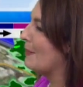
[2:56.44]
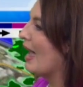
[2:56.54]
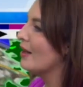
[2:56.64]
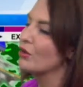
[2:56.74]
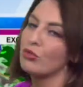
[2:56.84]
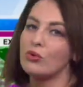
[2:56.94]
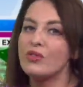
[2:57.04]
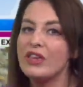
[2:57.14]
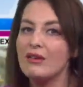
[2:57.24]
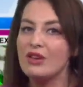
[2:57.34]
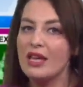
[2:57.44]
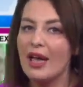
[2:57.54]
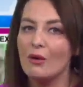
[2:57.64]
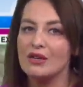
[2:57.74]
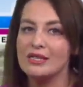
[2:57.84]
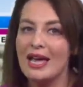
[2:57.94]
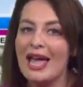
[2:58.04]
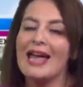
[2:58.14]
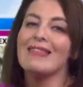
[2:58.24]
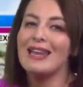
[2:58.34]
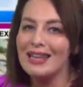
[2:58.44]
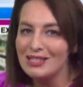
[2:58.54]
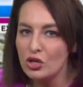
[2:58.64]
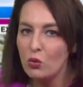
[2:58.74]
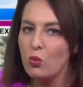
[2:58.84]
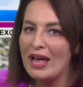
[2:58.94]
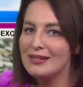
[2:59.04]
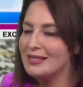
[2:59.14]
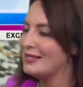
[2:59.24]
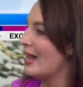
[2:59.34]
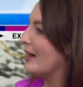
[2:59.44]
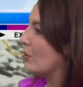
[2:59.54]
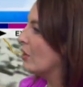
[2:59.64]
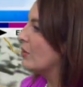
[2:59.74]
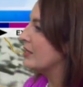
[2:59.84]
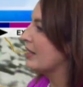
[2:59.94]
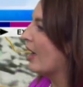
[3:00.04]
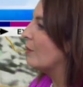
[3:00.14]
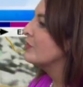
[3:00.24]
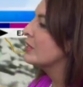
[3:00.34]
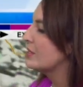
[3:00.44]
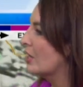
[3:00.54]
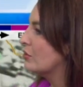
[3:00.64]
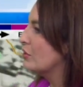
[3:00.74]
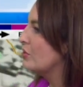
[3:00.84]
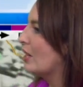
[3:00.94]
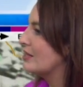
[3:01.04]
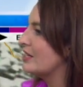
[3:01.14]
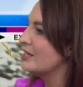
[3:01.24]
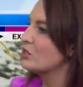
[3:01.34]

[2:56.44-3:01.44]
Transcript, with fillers: pattern through the evening hours and then into Wednesday. Now, notice how southern Utah stays